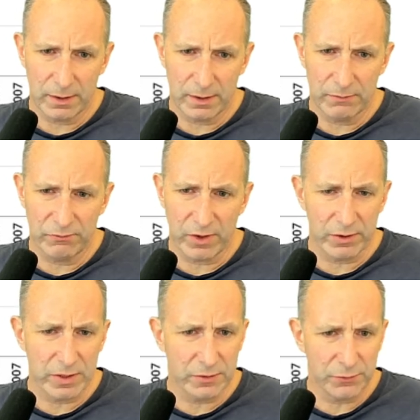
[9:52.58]

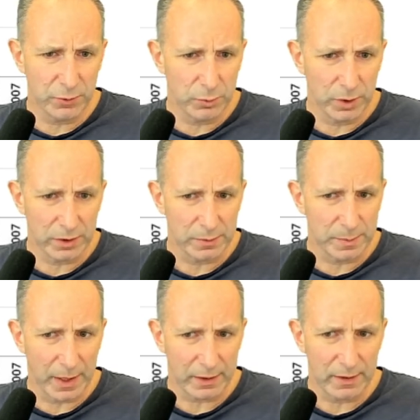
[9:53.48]
Very different world
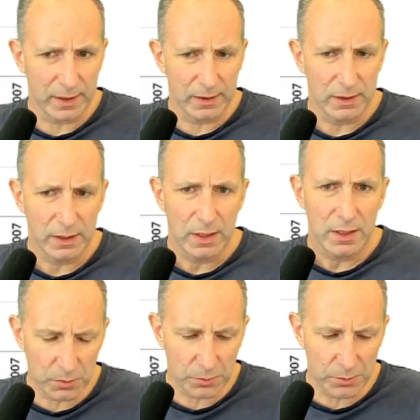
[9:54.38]
back then.
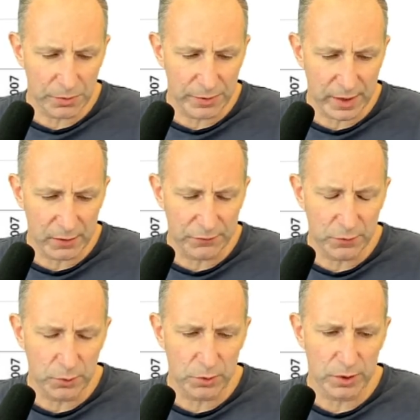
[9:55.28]

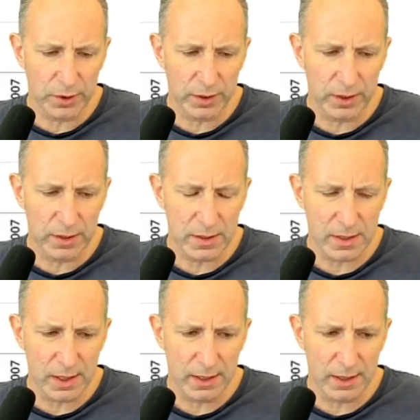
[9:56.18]
Therefore, it's
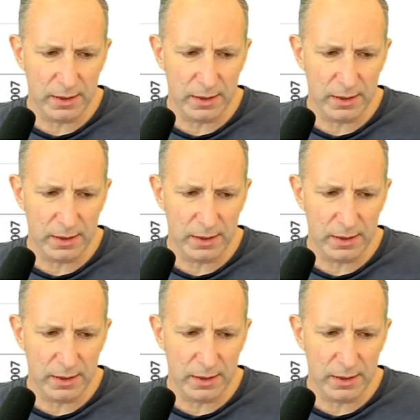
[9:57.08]
a